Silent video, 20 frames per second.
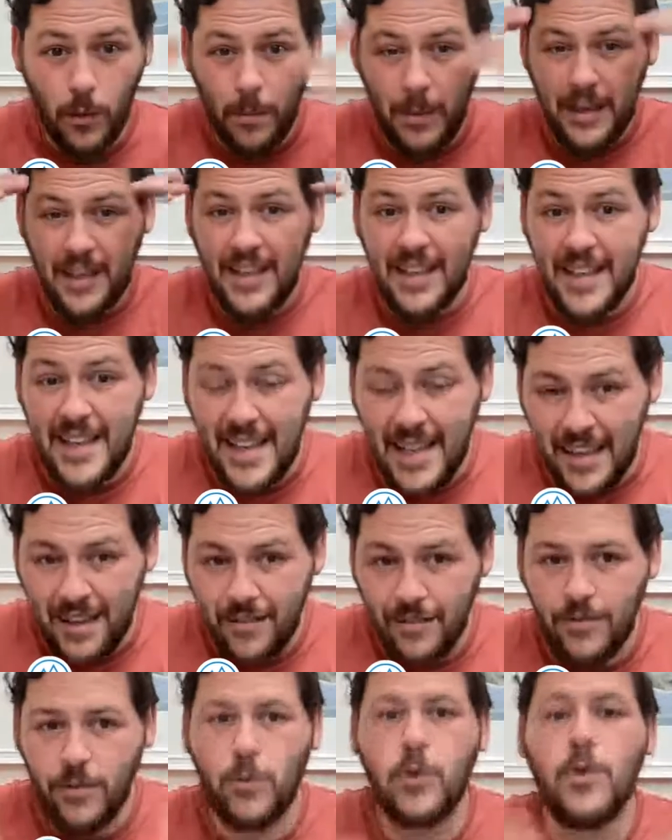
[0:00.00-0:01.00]

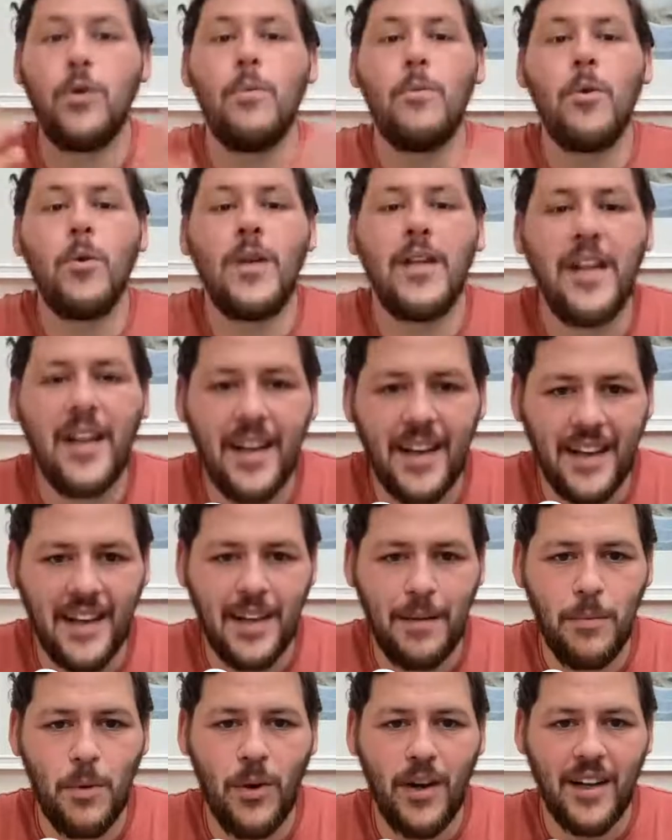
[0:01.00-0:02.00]
believe, or you're
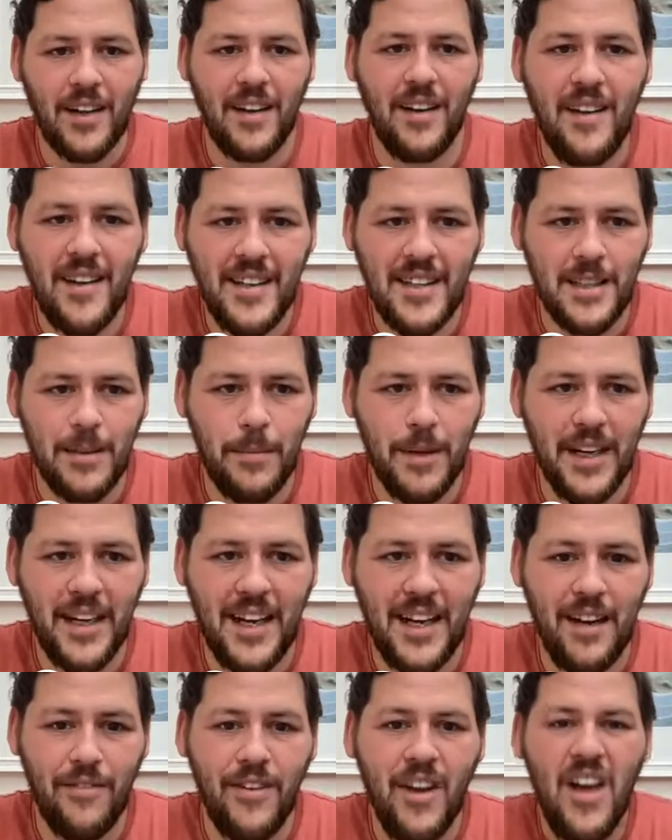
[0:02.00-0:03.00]
more inclined to
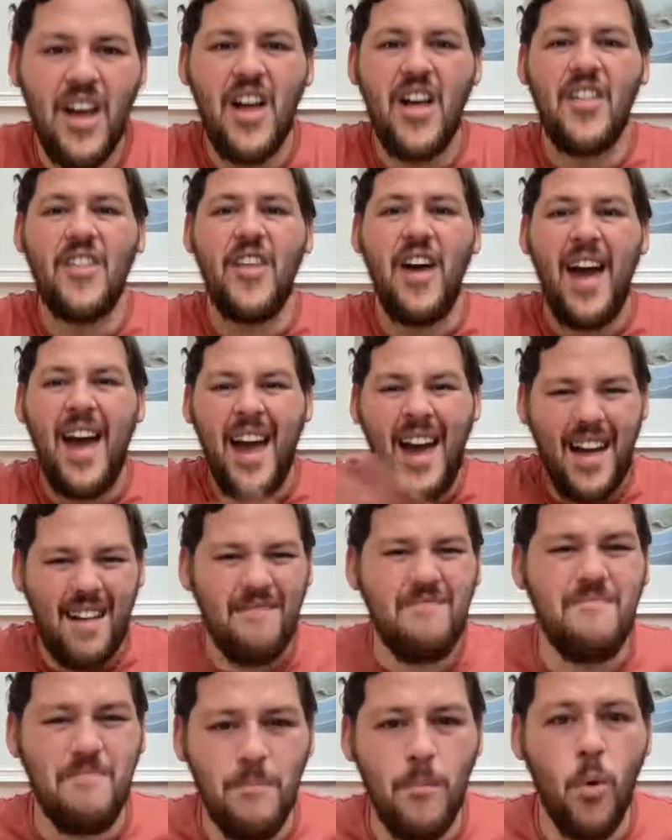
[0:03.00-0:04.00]
believe that
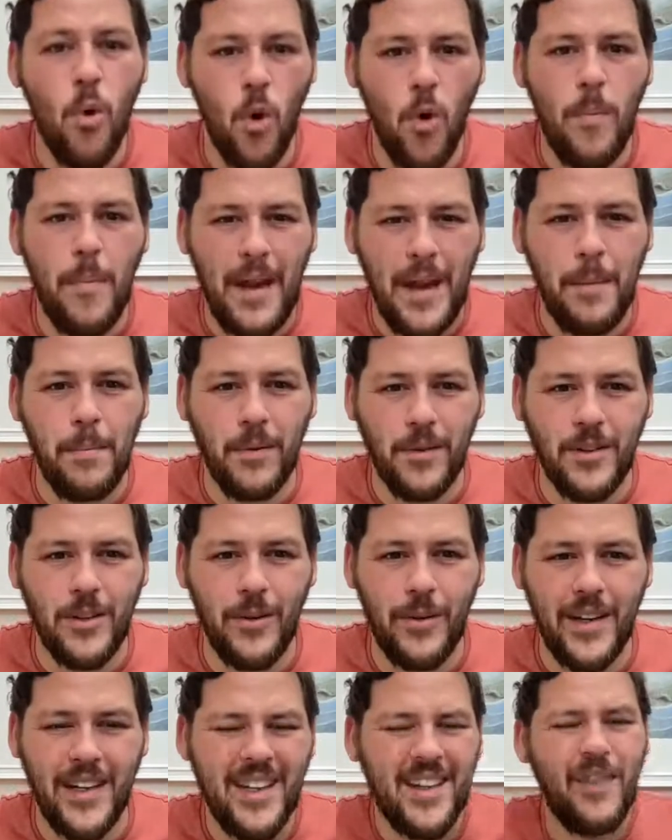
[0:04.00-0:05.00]
more people
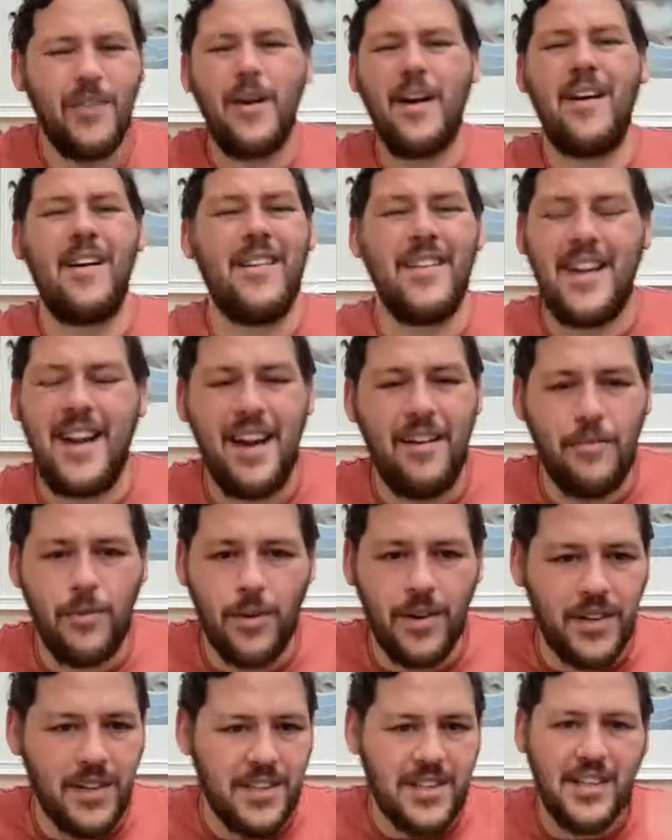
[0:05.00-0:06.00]
do it.
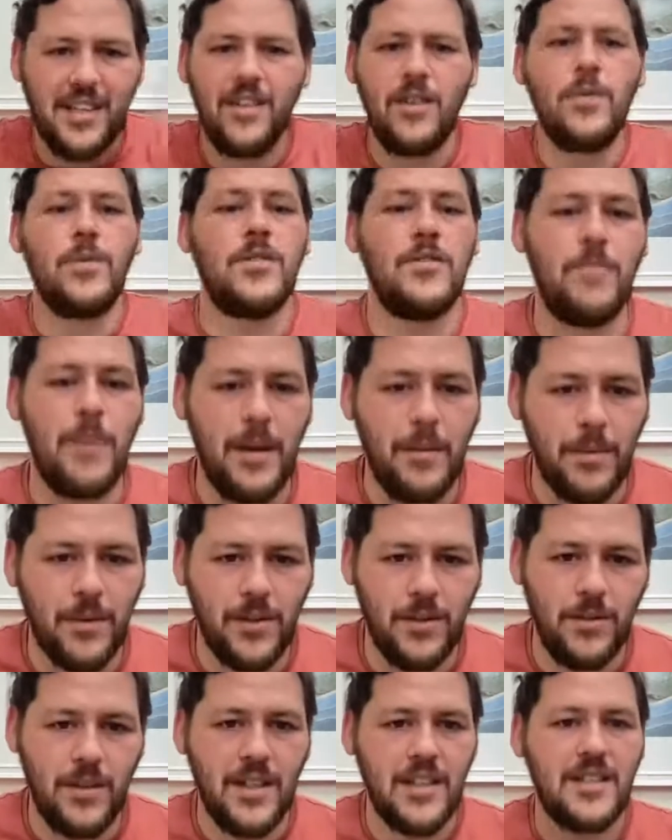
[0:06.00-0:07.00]
Everyone does it. Loads of people
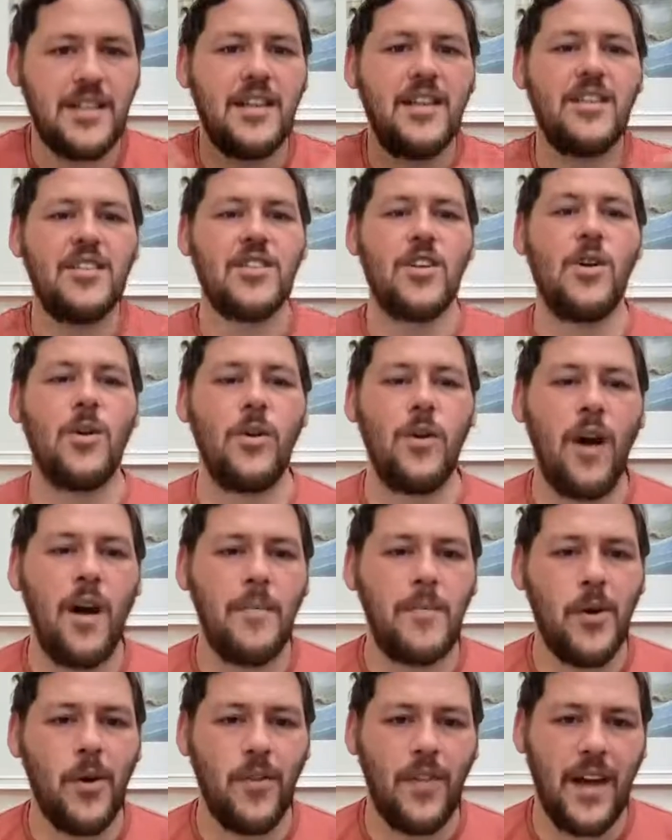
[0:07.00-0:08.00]
do this. So
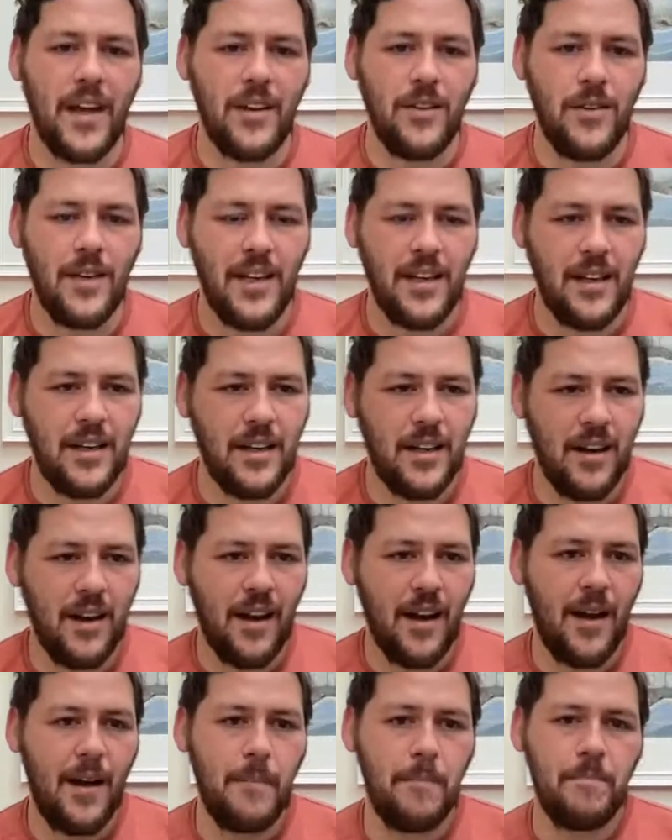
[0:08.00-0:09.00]
I'm not that unique,
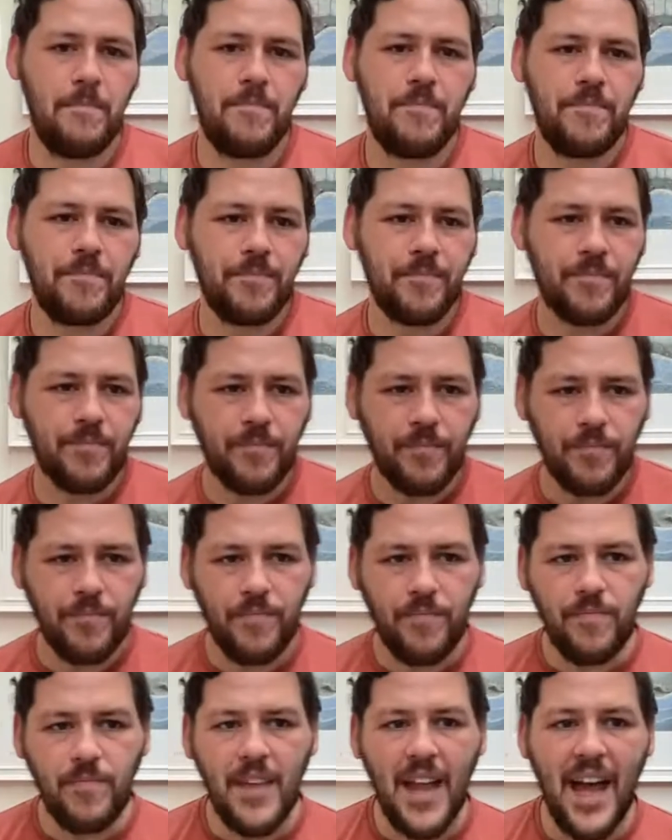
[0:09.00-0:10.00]
and
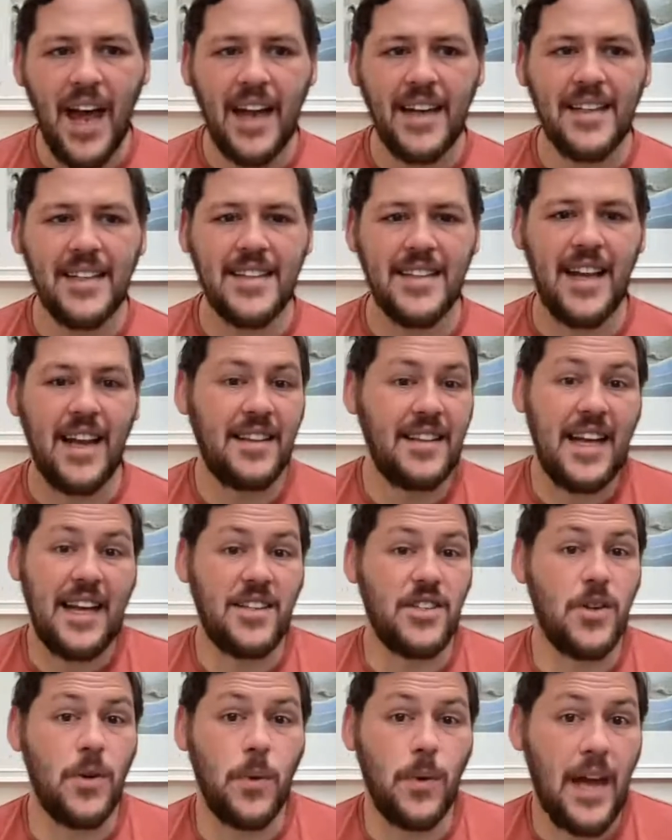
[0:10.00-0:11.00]

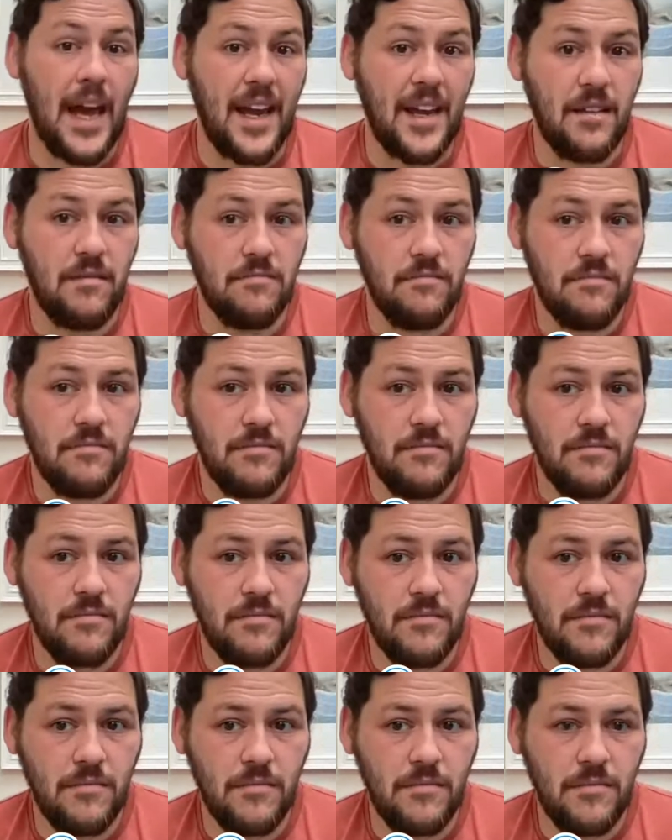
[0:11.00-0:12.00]
that's okay.
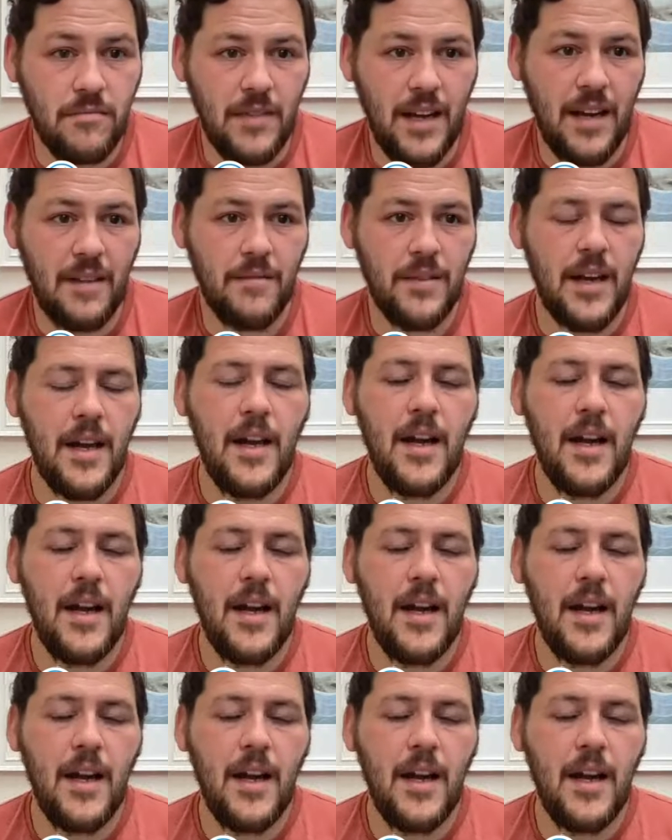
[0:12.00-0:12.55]
Yeah.